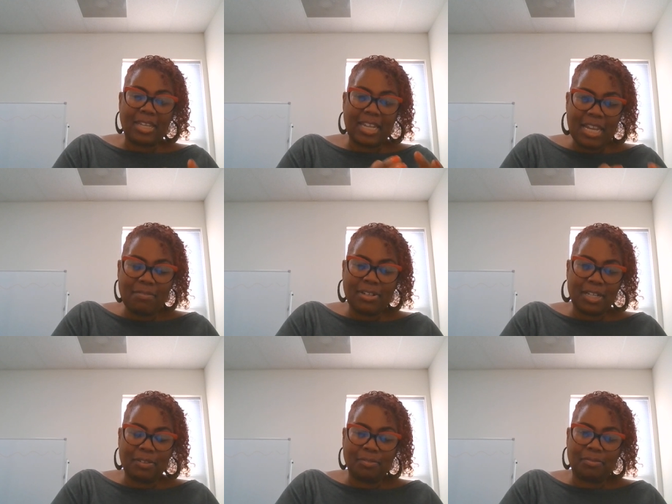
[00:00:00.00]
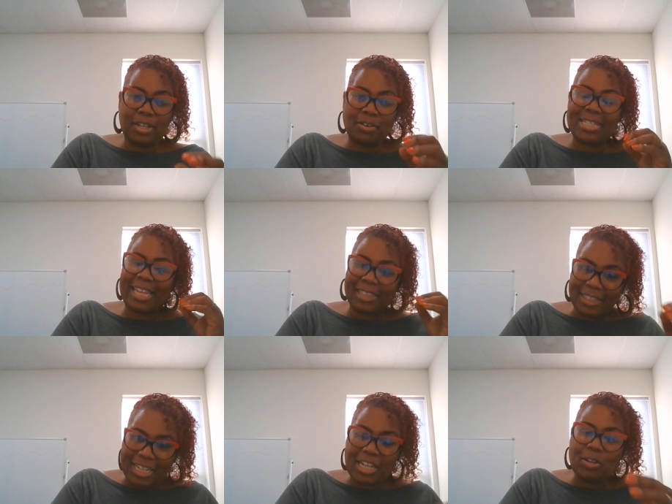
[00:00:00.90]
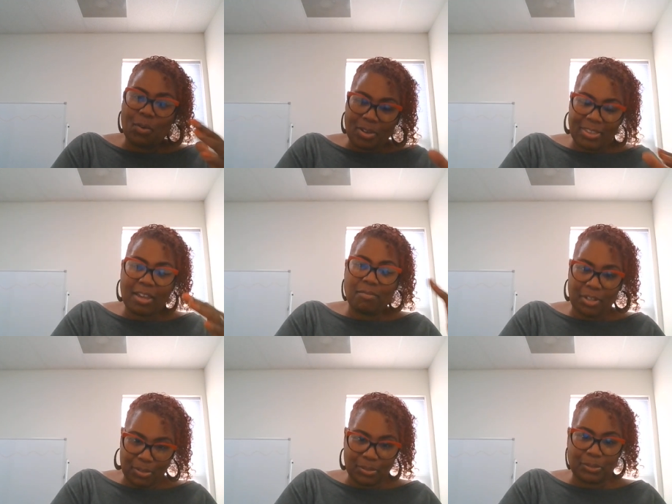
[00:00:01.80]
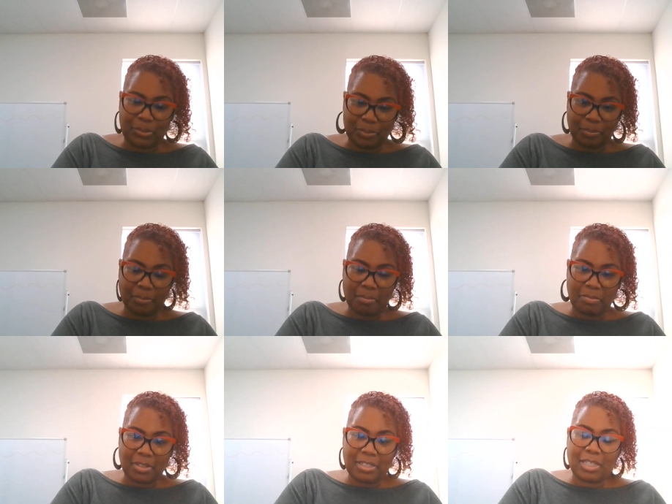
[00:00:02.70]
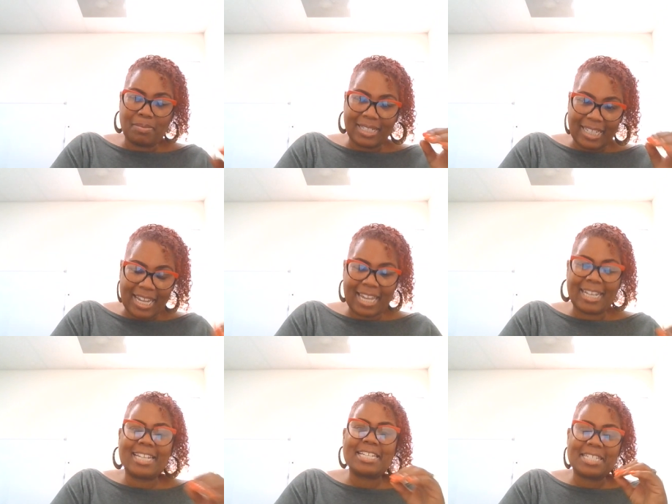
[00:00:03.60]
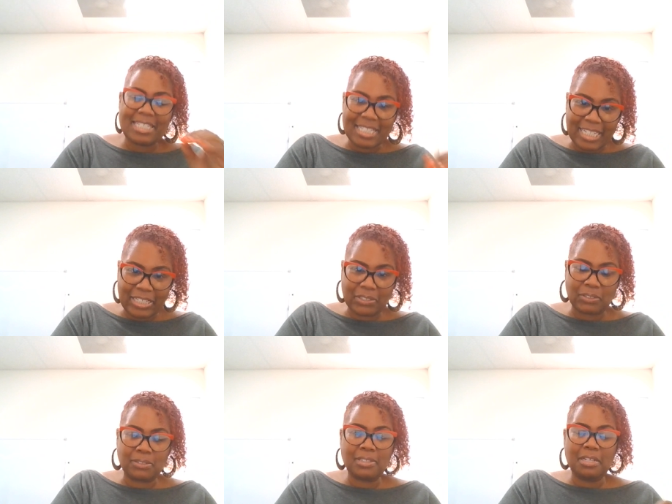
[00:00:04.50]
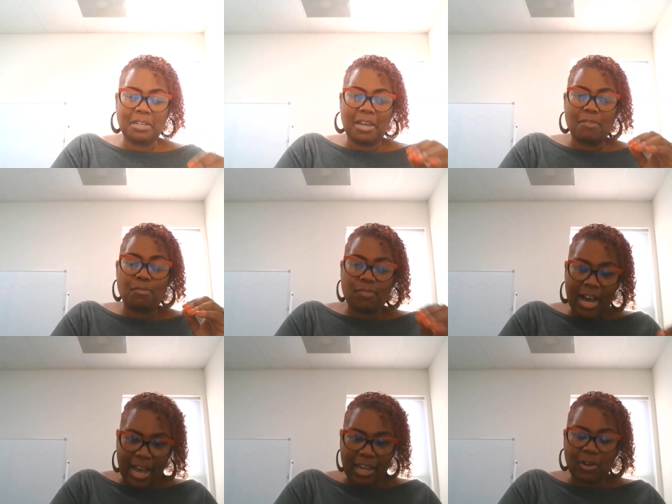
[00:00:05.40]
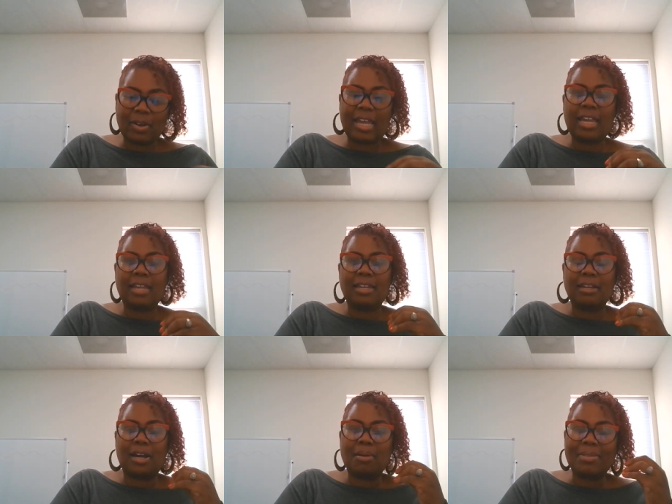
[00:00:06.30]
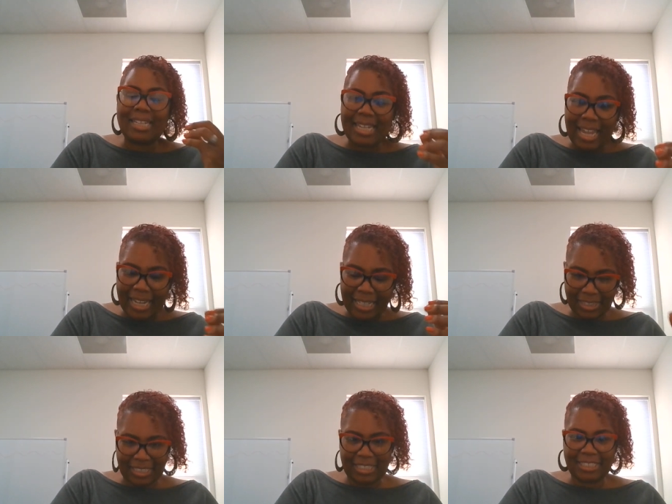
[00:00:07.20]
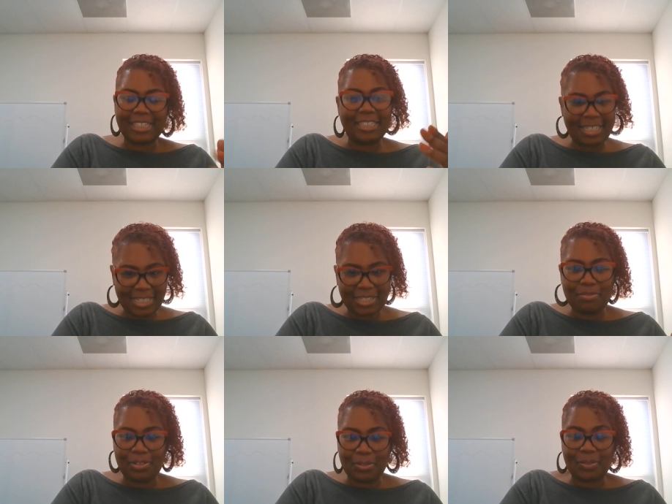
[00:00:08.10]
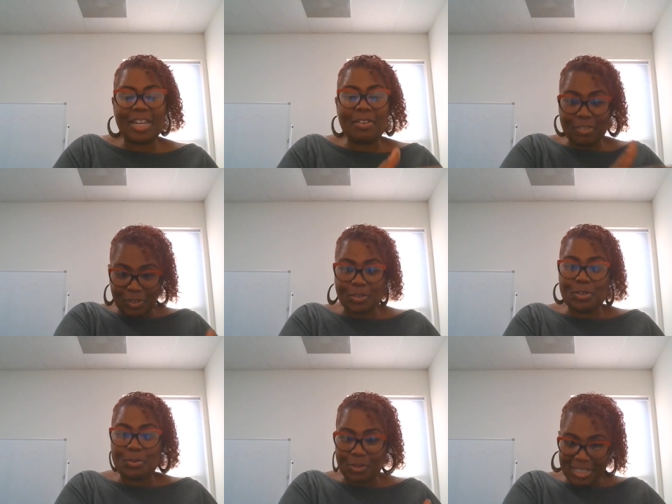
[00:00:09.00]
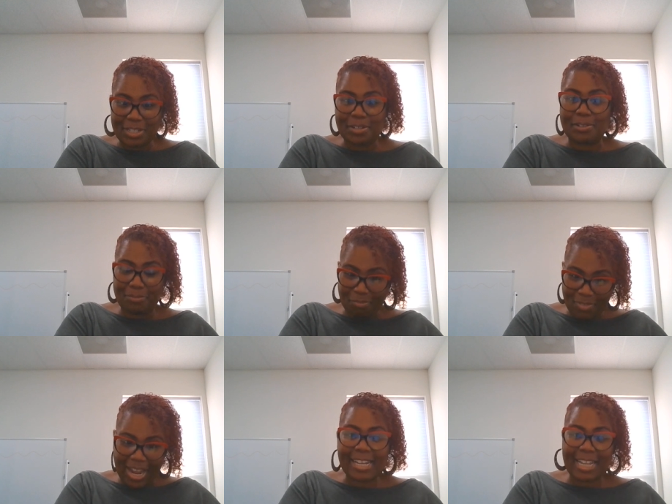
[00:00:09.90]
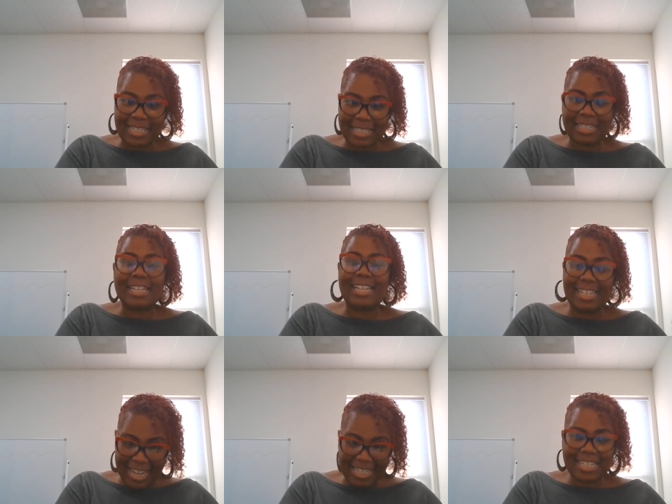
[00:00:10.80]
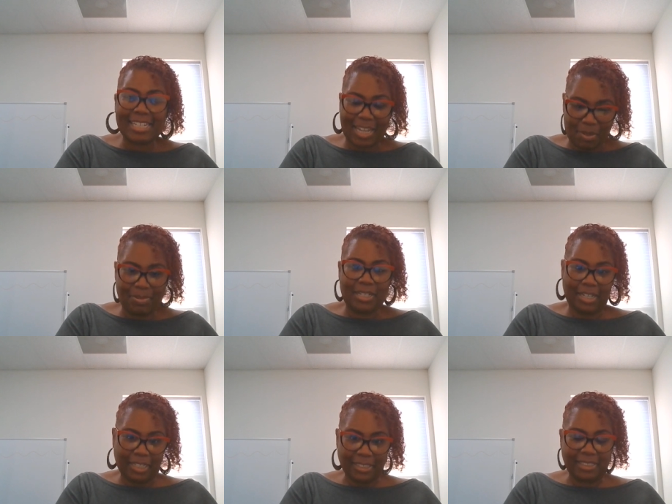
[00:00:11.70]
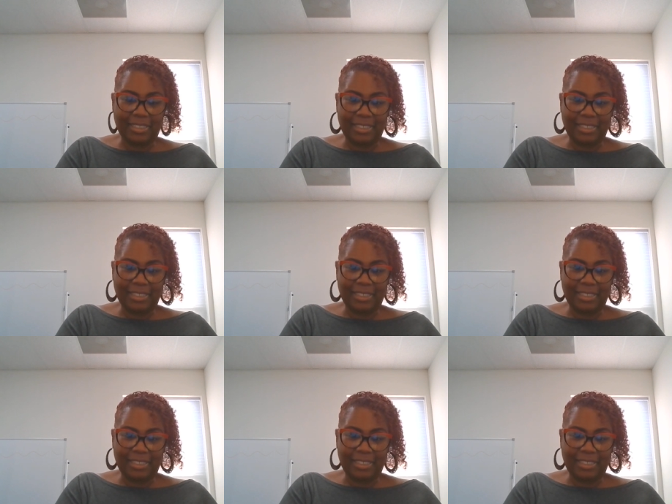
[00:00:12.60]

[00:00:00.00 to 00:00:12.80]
even if there's a lien on that vehicle, the mechanic can still file a mechanic lien against the vehicle, even though you are still financing it. Yes, it can be done.